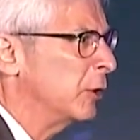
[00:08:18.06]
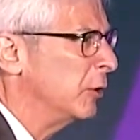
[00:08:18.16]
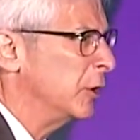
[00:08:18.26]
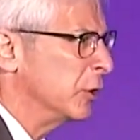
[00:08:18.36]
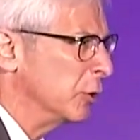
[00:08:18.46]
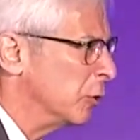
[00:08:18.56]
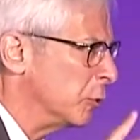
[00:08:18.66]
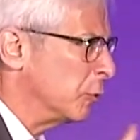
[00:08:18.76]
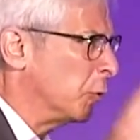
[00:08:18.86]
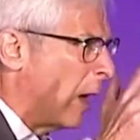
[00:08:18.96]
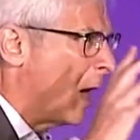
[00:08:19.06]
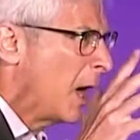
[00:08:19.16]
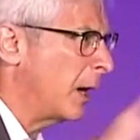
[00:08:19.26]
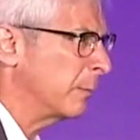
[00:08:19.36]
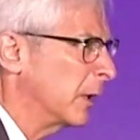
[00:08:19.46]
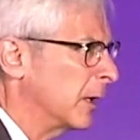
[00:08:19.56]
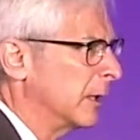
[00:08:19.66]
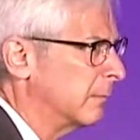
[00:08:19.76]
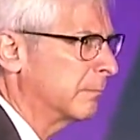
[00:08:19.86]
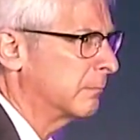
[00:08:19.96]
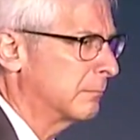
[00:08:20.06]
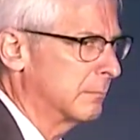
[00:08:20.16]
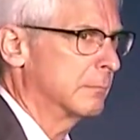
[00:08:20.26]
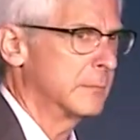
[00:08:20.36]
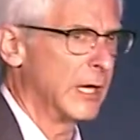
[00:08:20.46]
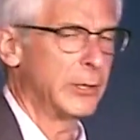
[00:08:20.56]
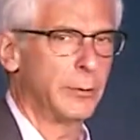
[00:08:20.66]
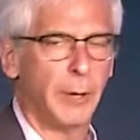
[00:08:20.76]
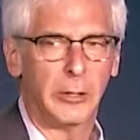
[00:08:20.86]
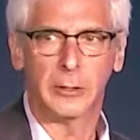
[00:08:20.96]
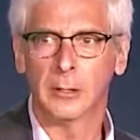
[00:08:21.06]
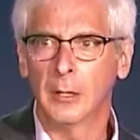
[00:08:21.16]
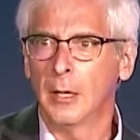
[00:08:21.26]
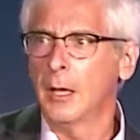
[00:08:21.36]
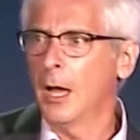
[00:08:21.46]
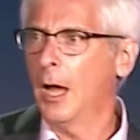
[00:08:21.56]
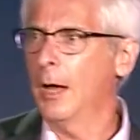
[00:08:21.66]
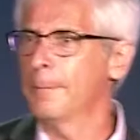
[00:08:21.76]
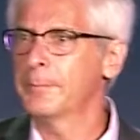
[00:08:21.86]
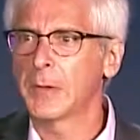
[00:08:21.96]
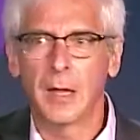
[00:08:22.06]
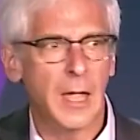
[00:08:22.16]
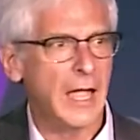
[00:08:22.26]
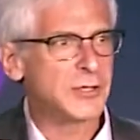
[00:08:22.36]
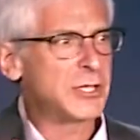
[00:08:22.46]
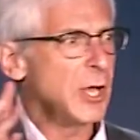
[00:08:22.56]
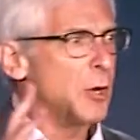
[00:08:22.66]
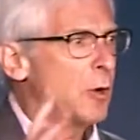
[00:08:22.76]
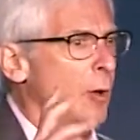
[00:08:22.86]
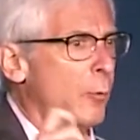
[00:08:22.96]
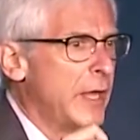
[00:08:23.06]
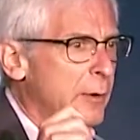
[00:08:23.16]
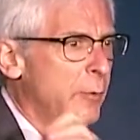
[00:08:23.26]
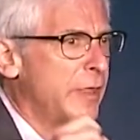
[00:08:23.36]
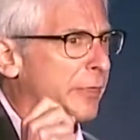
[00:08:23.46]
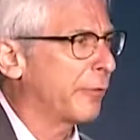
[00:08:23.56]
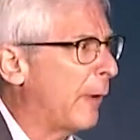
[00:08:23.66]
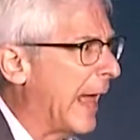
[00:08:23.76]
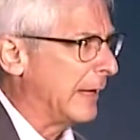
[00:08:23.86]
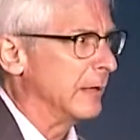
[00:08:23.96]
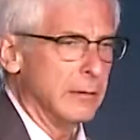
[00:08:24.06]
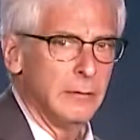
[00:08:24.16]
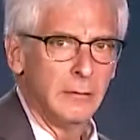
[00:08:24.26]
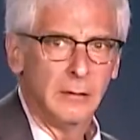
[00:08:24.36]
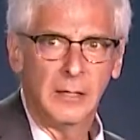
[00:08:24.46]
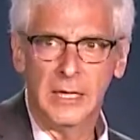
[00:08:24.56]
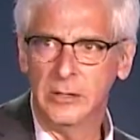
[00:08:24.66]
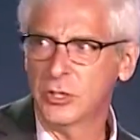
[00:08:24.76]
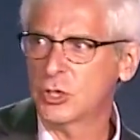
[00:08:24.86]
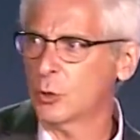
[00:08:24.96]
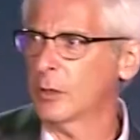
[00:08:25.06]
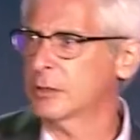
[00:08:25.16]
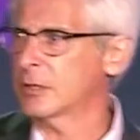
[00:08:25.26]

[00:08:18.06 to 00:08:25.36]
you to do, I'm going to tell your mother. And so we threaten in the short